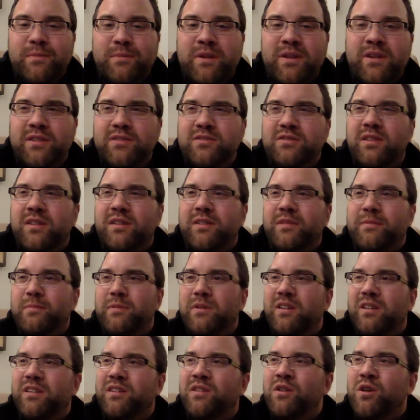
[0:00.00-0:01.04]
because uh,
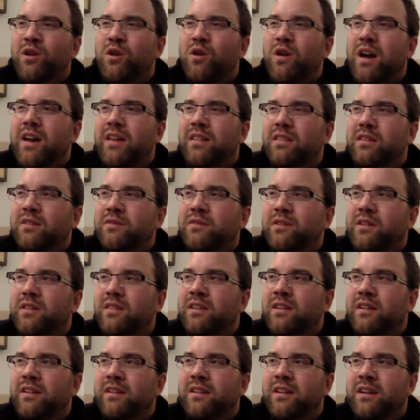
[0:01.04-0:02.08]
you know i live
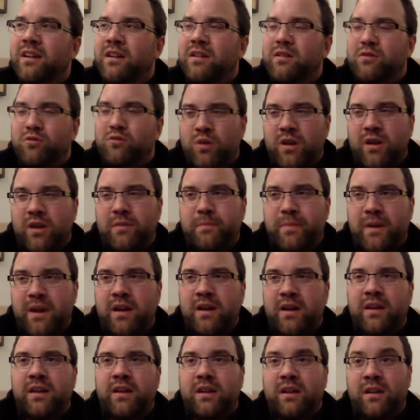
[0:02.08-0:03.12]
like uh, right
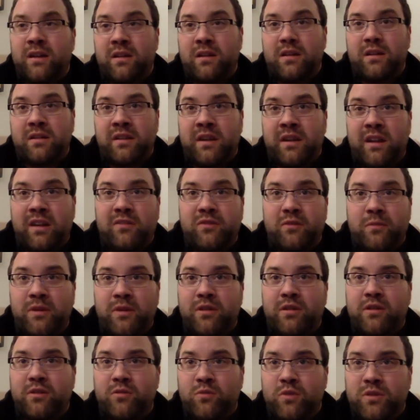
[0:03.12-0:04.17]
by uh, a native
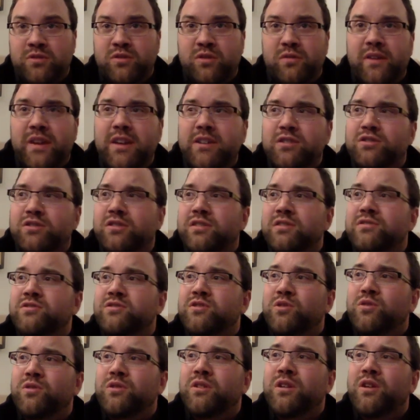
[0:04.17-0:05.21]
american reservation and
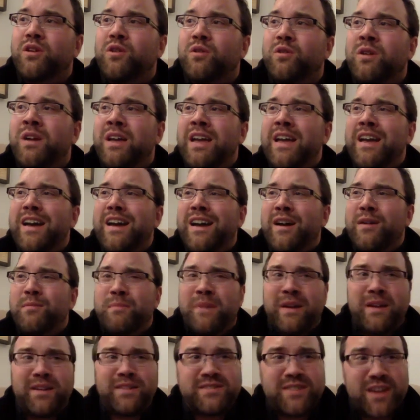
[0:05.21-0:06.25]
so you know uh,
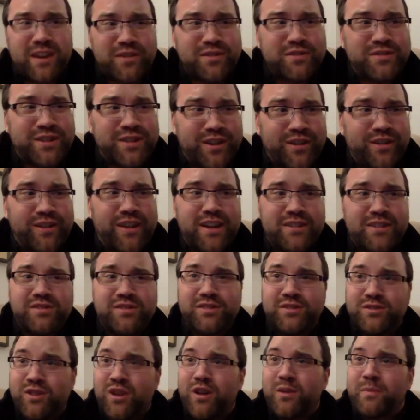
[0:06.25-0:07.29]
my secretary
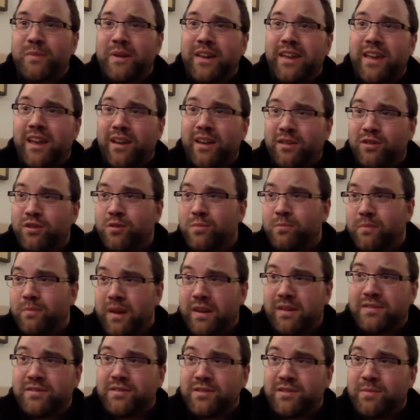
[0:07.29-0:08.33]
actually saw my calendar
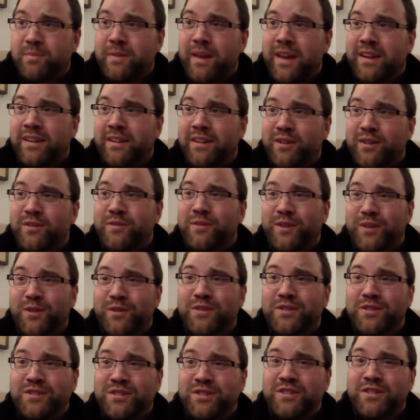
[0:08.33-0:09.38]
medicine man
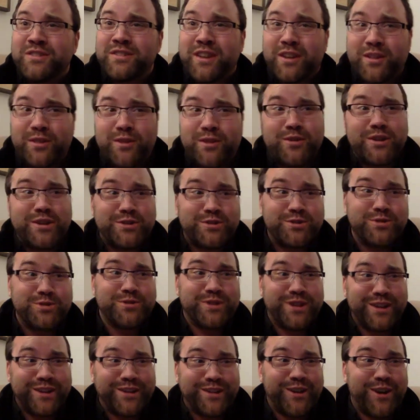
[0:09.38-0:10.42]
interview and she's like look at
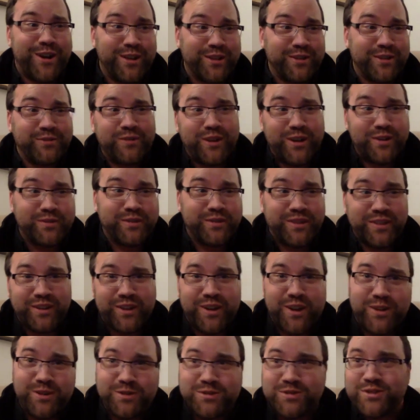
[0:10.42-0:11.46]
you getting all involved in the
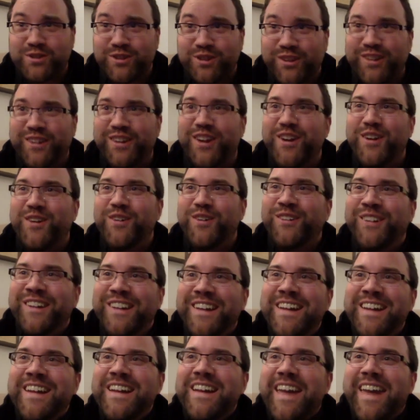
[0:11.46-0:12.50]
culture you know
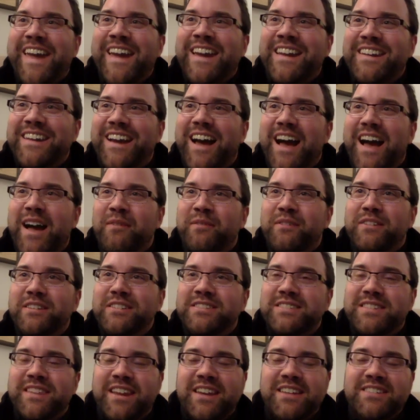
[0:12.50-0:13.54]
and uh,
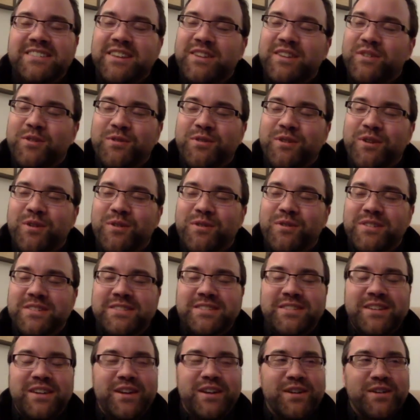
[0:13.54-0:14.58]
obviously i said no no
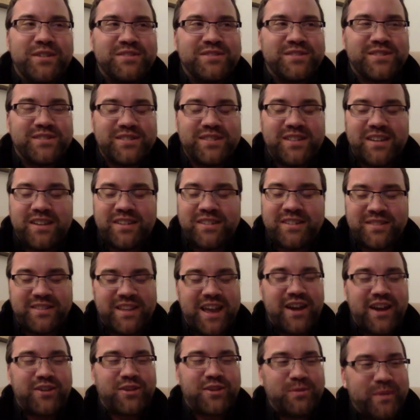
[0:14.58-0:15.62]
it's a, it's a
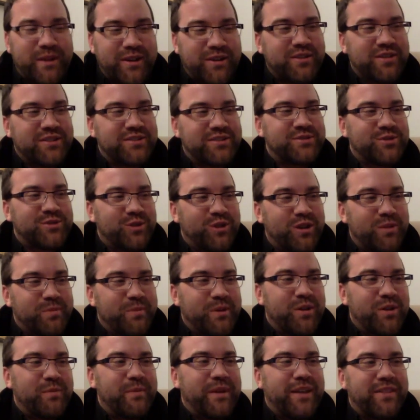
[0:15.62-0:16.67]
documentary a story
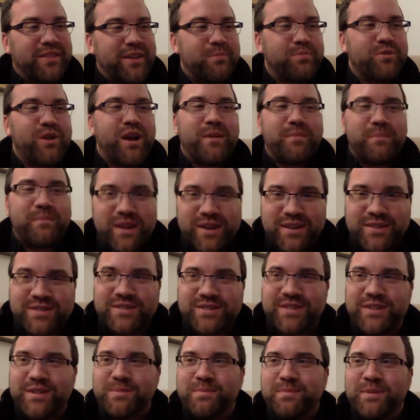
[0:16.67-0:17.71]
about a man that brought
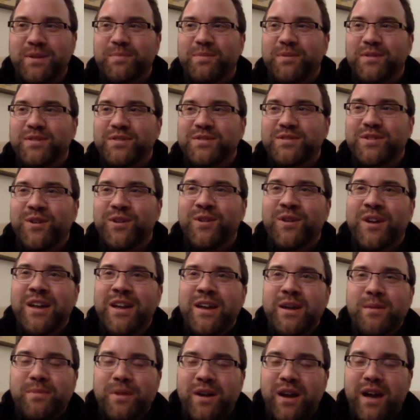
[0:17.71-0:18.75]
medicine to people so
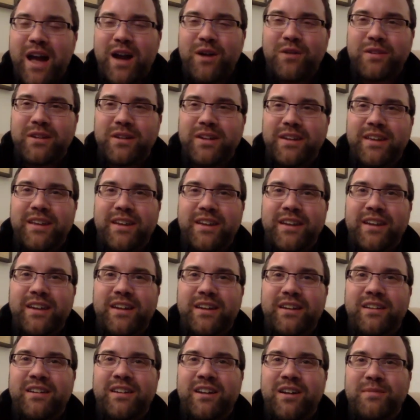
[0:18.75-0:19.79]
but how did he
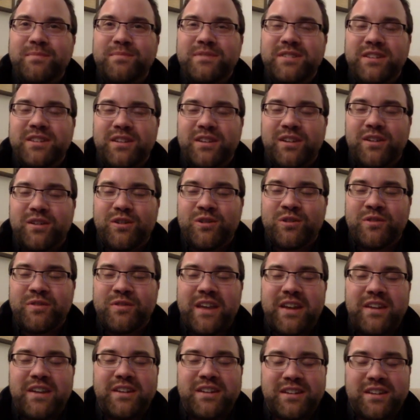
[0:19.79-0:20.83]
come to earn
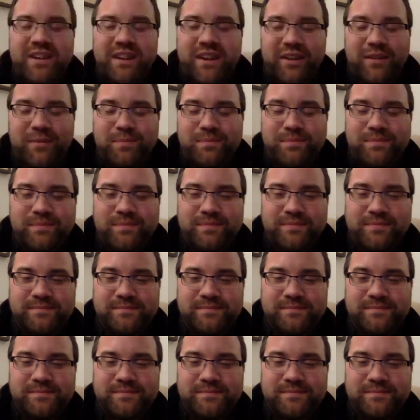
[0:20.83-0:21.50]
that nickname